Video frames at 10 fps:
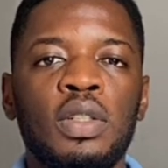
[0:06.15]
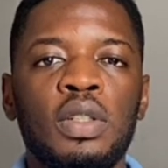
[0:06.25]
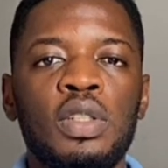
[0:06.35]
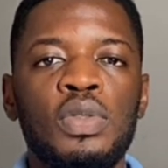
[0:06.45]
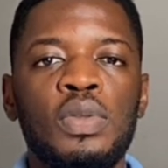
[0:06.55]
you
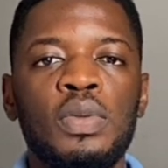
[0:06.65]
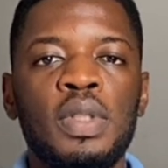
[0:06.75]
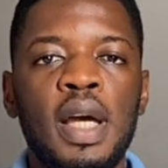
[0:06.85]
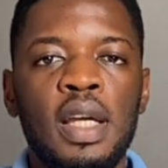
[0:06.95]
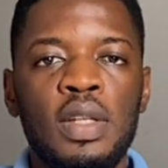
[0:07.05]
need to
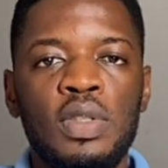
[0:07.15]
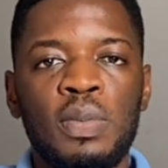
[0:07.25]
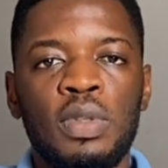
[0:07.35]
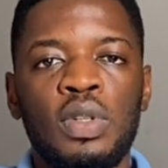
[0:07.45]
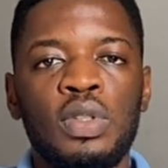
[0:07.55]
target your
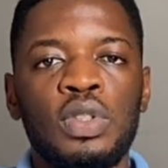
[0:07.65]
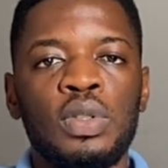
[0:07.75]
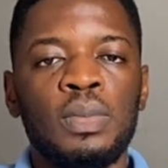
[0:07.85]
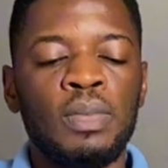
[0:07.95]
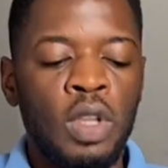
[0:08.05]

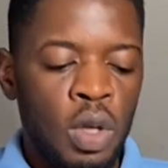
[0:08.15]
production.